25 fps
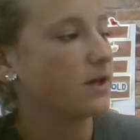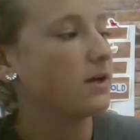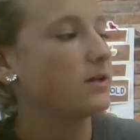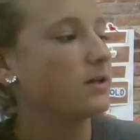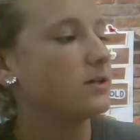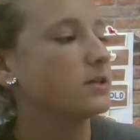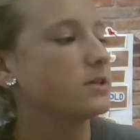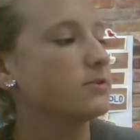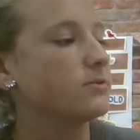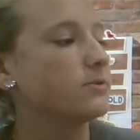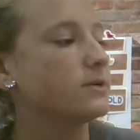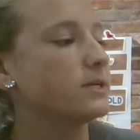
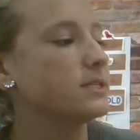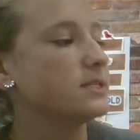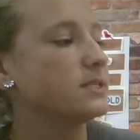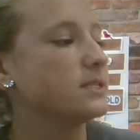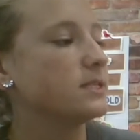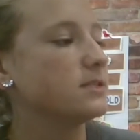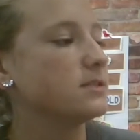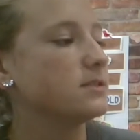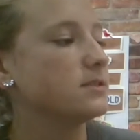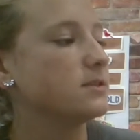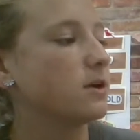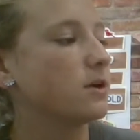Luis
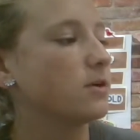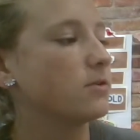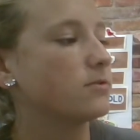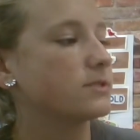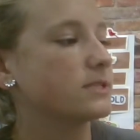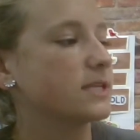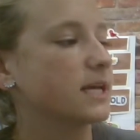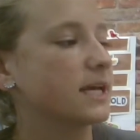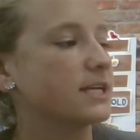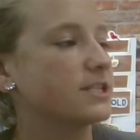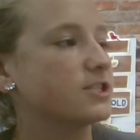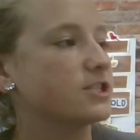and
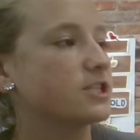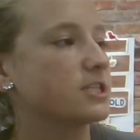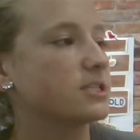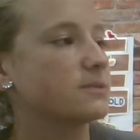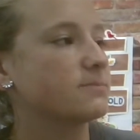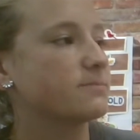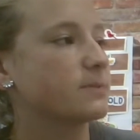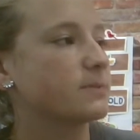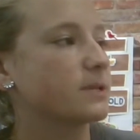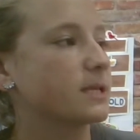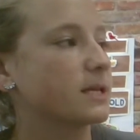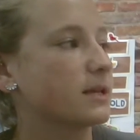Jose
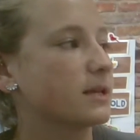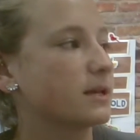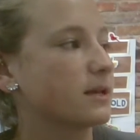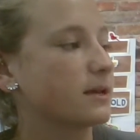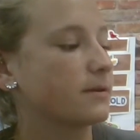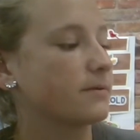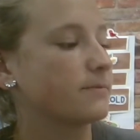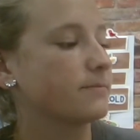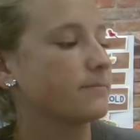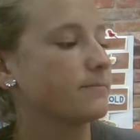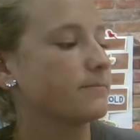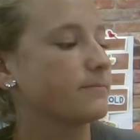just blink.
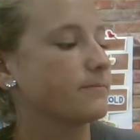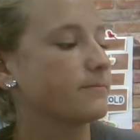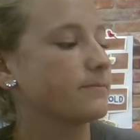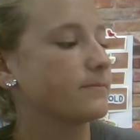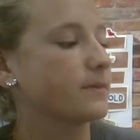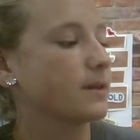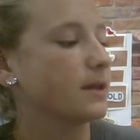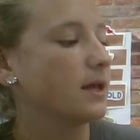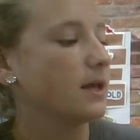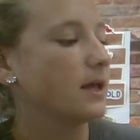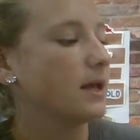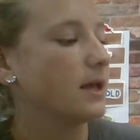
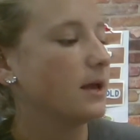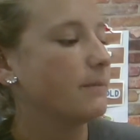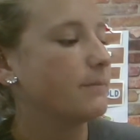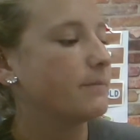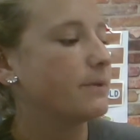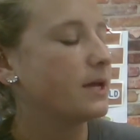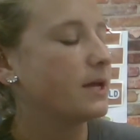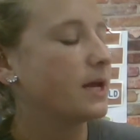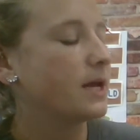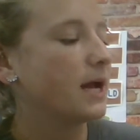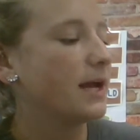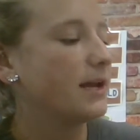
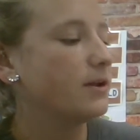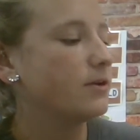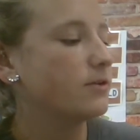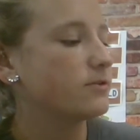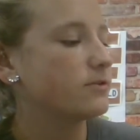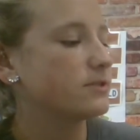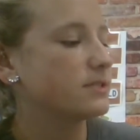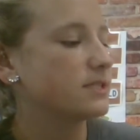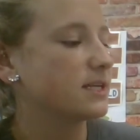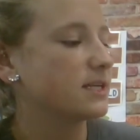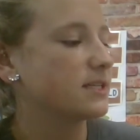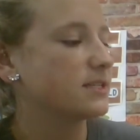Behind
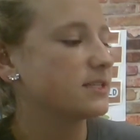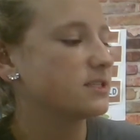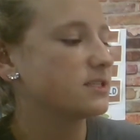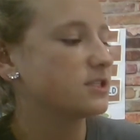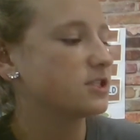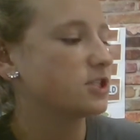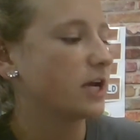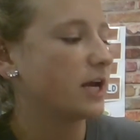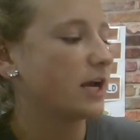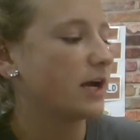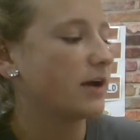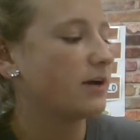Jose's
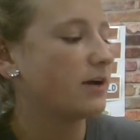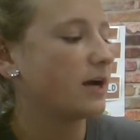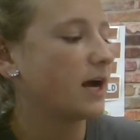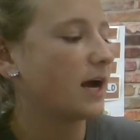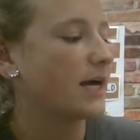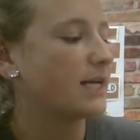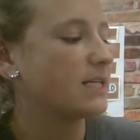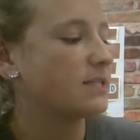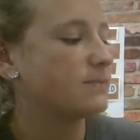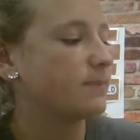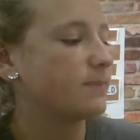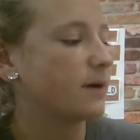chair,
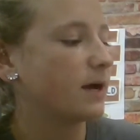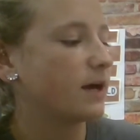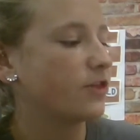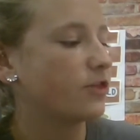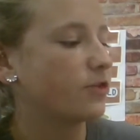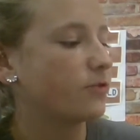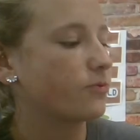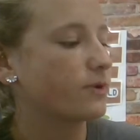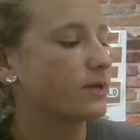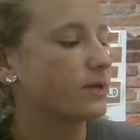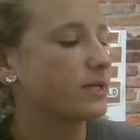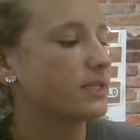I spot
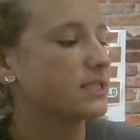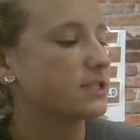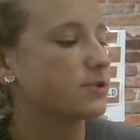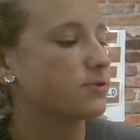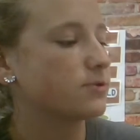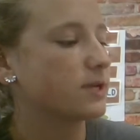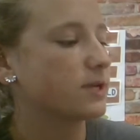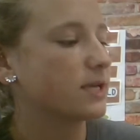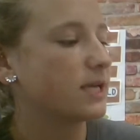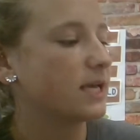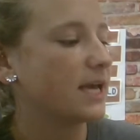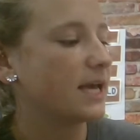three
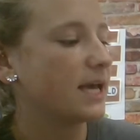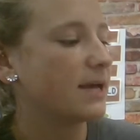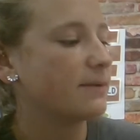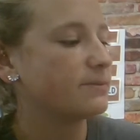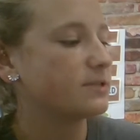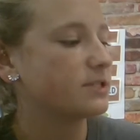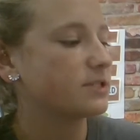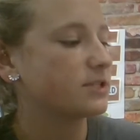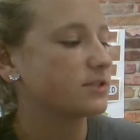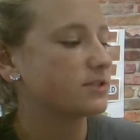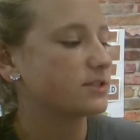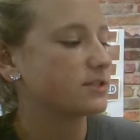squeaky
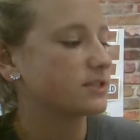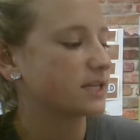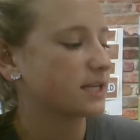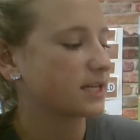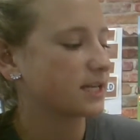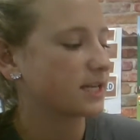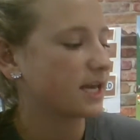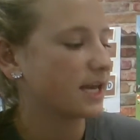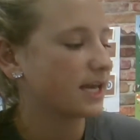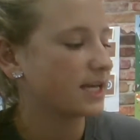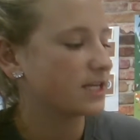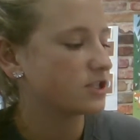hamsters in a
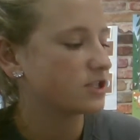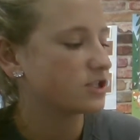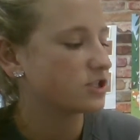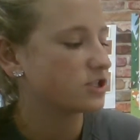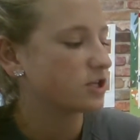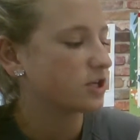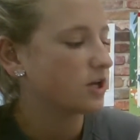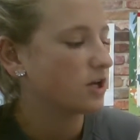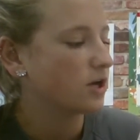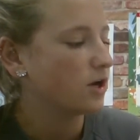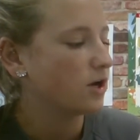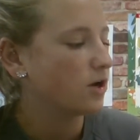cage.
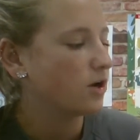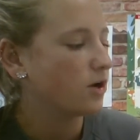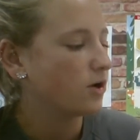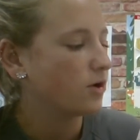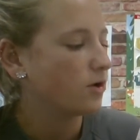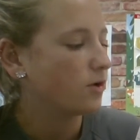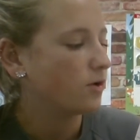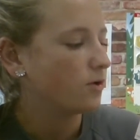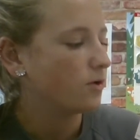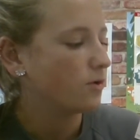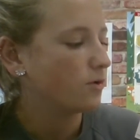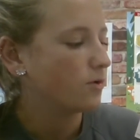
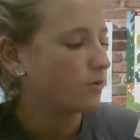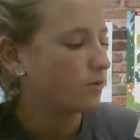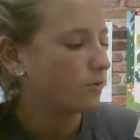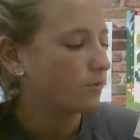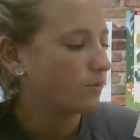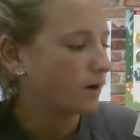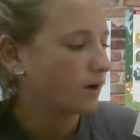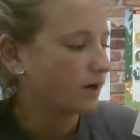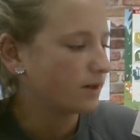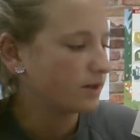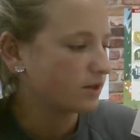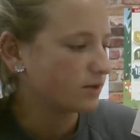
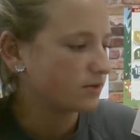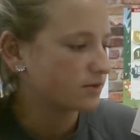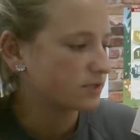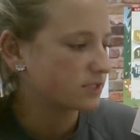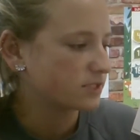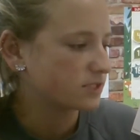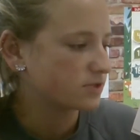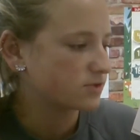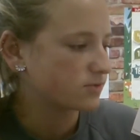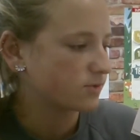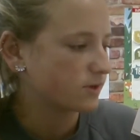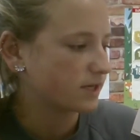What
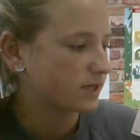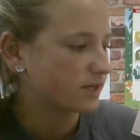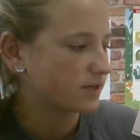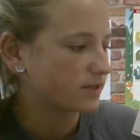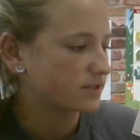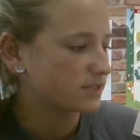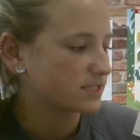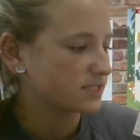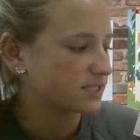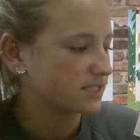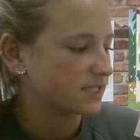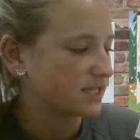those
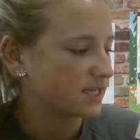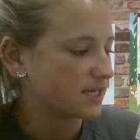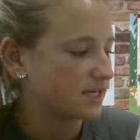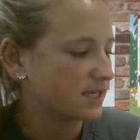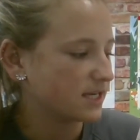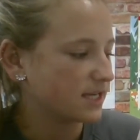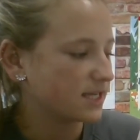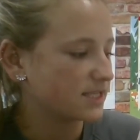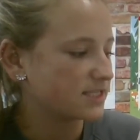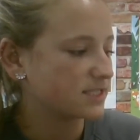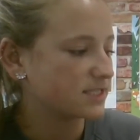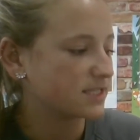squeakers need
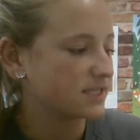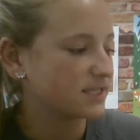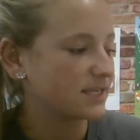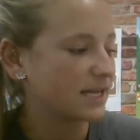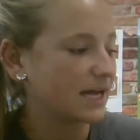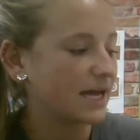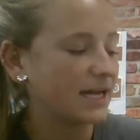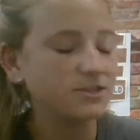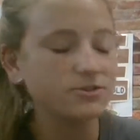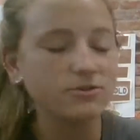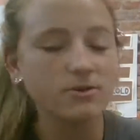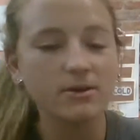is a
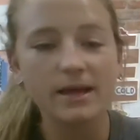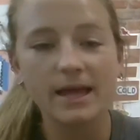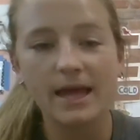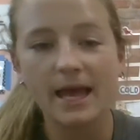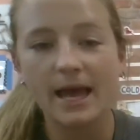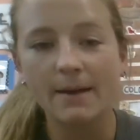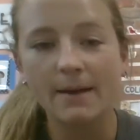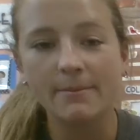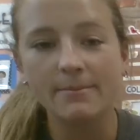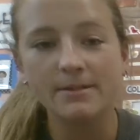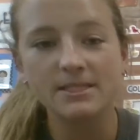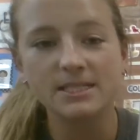natural
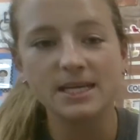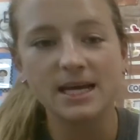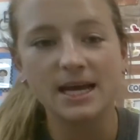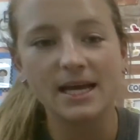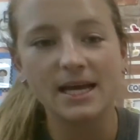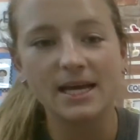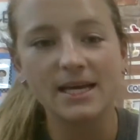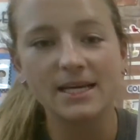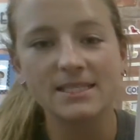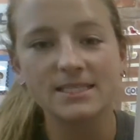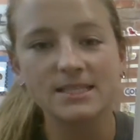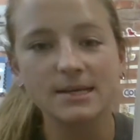
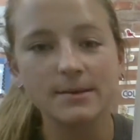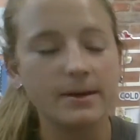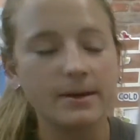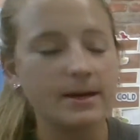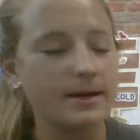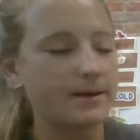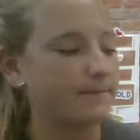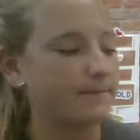habitat exhibit.